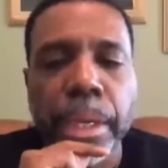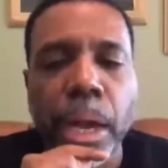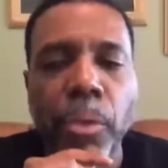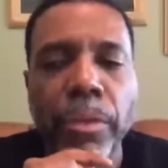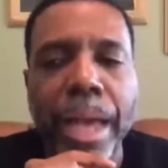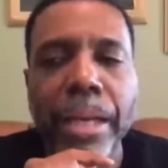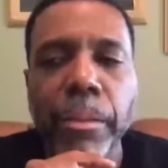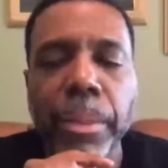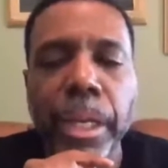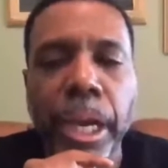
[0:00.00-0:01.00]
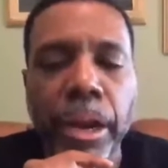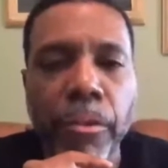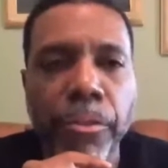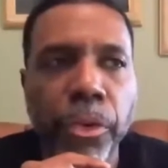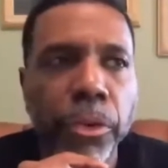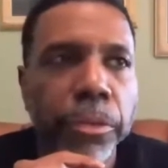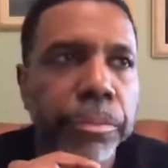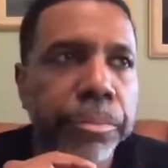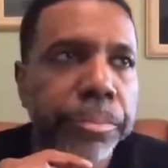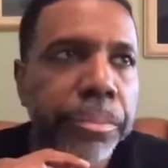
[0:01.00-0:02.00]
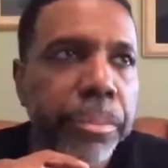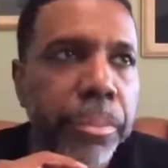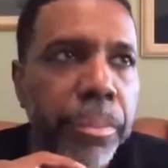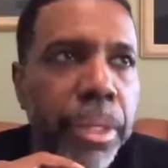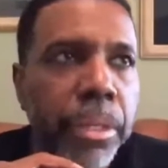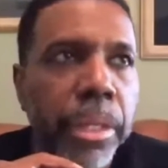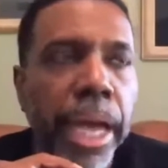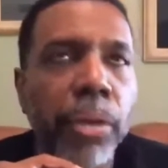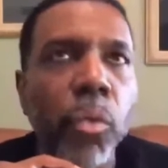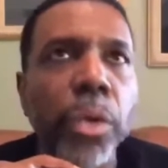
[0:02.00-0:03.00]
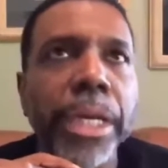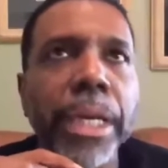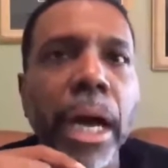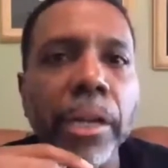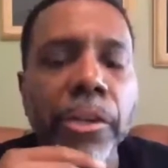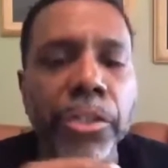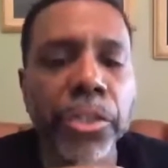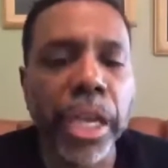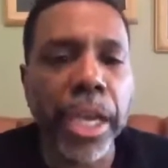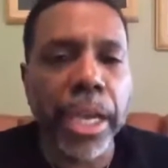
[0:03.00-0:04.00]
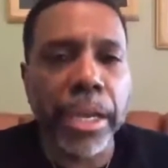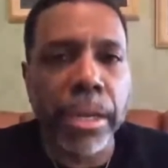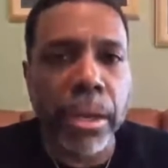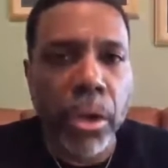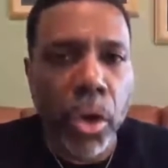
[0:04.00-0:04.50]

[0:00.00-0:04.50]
Now we've got to be careful that we understand